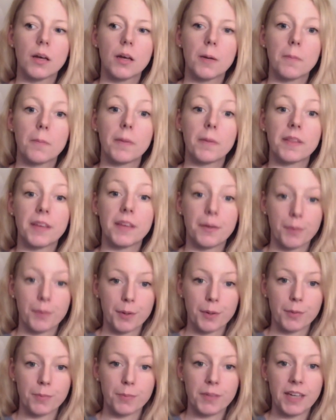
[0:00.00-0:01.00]
But they
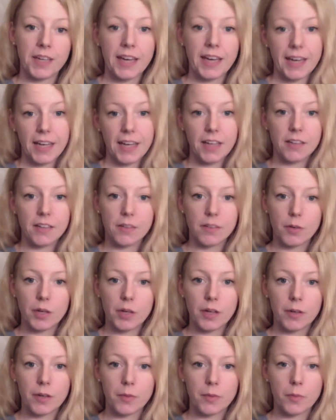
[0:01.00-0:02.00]
wrote me, hey,
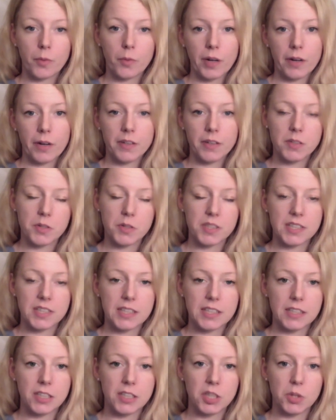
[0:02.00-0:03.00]
we're interested
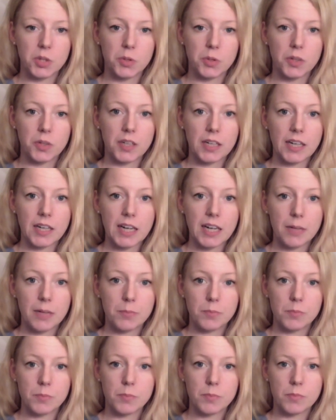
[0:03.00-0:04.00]
in you.
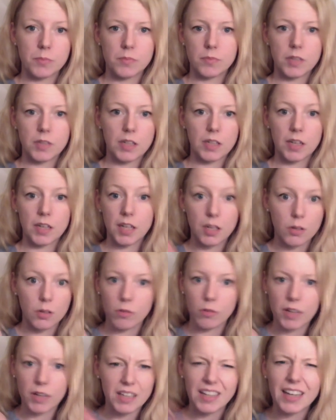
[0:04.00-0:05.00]
Come in,
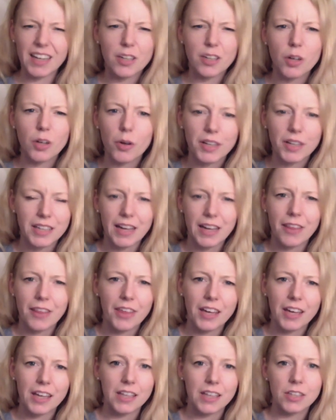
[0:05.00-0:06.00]
I don't know, I
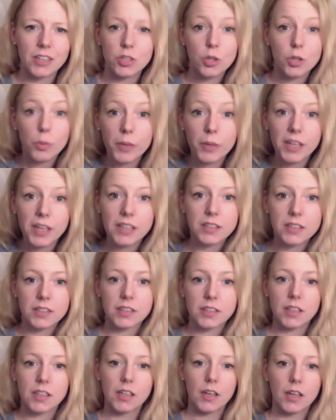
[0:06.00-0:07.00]
think in 2 weeks
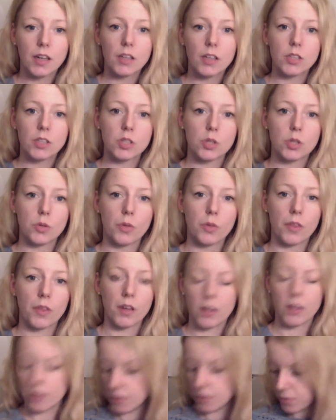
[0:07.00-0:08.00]
to
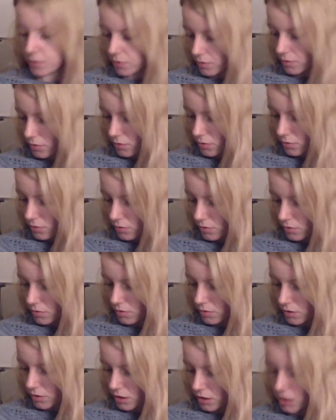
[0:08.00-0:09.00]
the
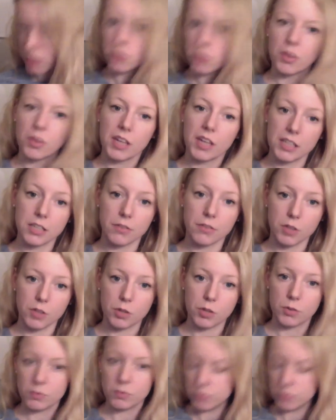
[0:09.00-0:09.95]
interview.